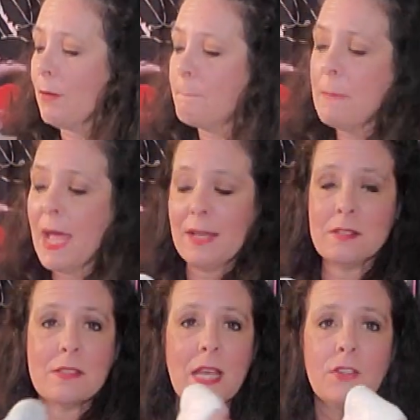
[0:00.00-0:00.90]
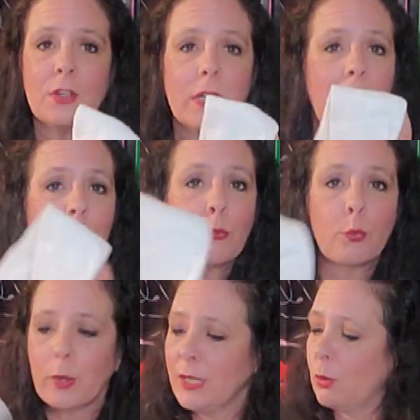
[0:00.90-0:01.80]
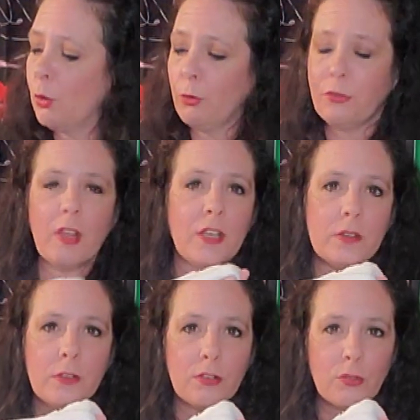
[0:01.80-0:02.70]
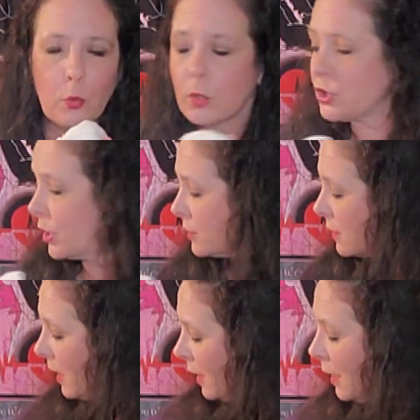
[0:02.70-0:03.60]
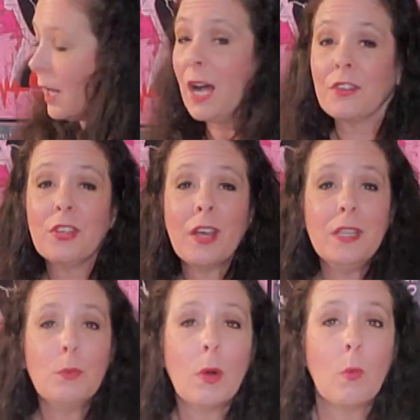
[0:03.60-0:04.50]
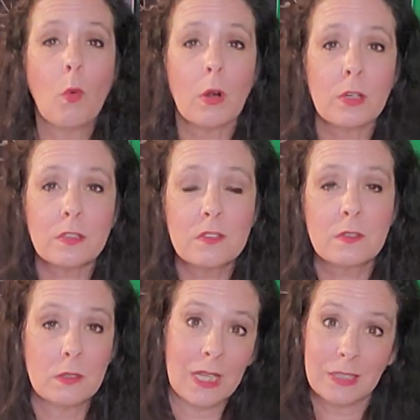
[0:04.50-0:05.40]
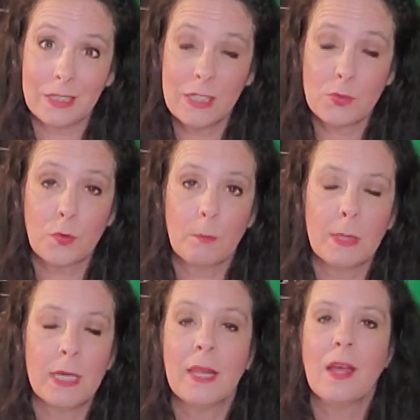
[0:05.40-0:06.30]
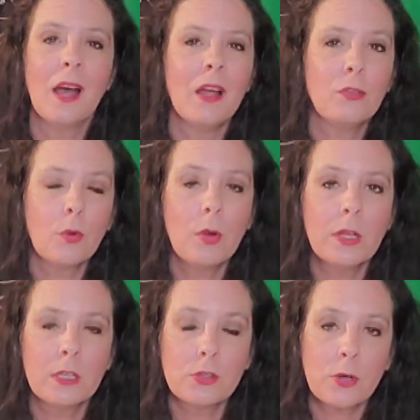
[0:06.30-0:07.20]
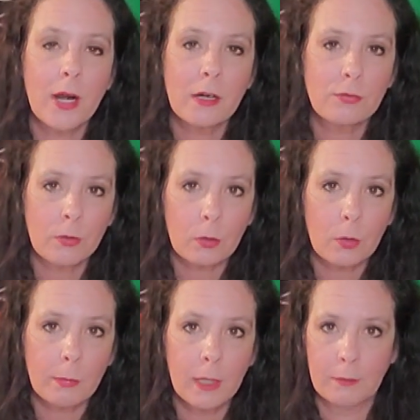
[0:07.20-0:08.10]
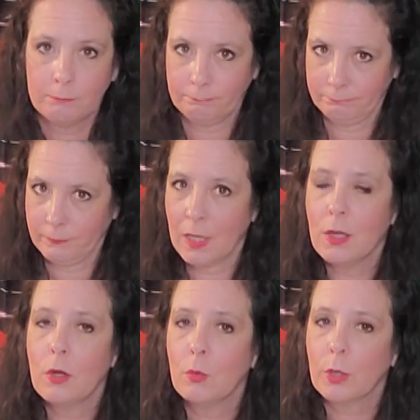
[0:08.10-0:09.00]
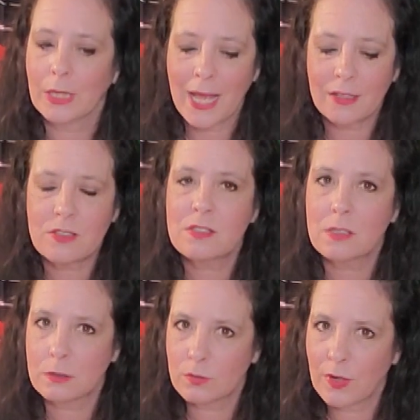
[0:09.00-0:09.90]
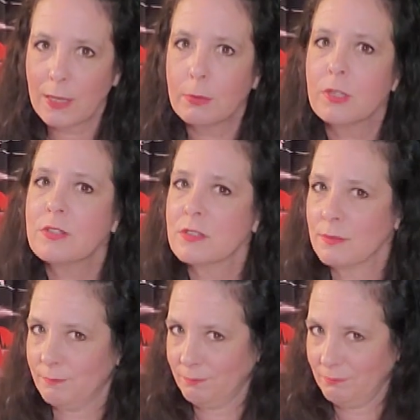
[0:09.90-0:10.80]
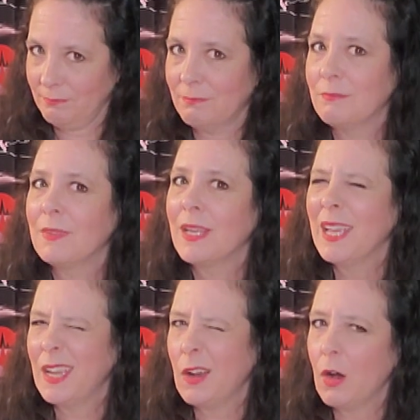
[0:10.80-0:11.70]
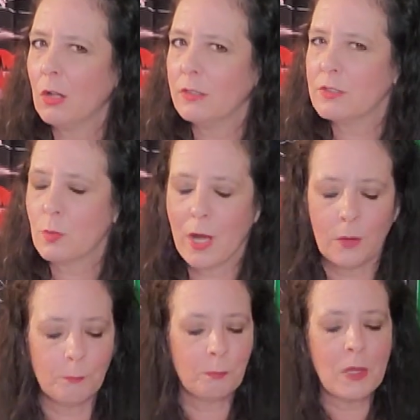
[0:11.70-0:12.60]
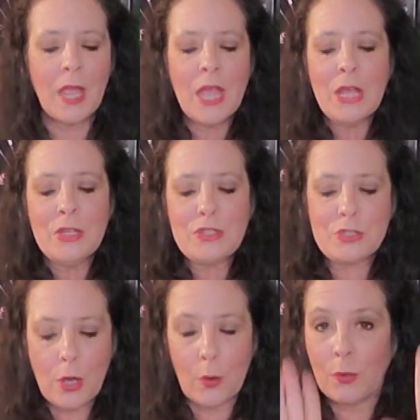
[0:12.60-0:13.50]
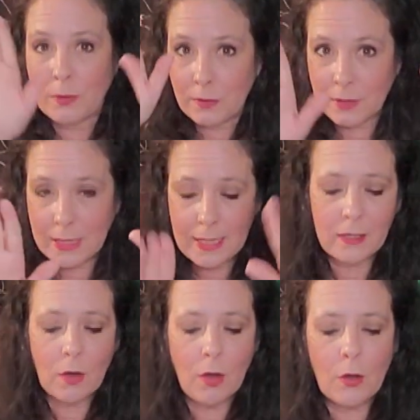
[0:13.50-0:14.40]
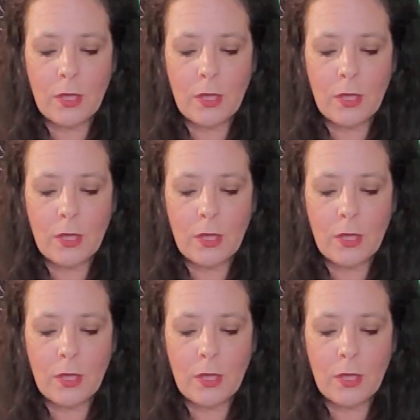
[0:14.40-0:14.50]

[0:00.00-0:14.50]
a mess and you're going to have wrinkles and distortions. I'll tell you what works, at least for me. I throw it in the dryer for a little bit. Relaxes those fibers. All is well. So get it all